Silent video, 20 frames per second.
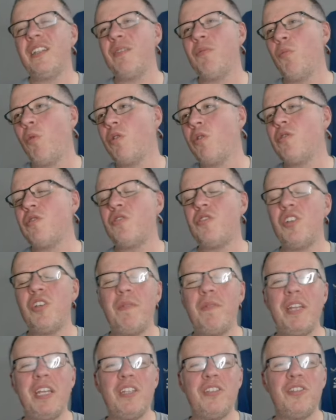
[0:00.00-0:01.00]
wants too
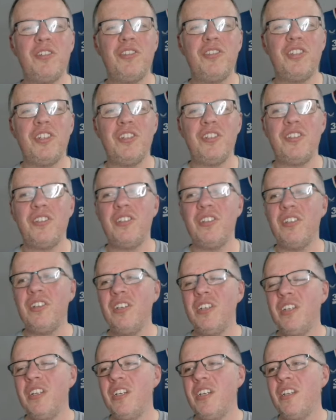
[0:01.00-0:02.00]
many touches,
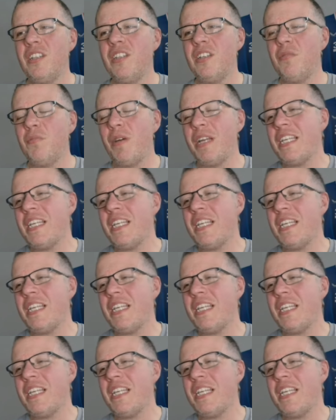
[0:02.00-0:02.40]
that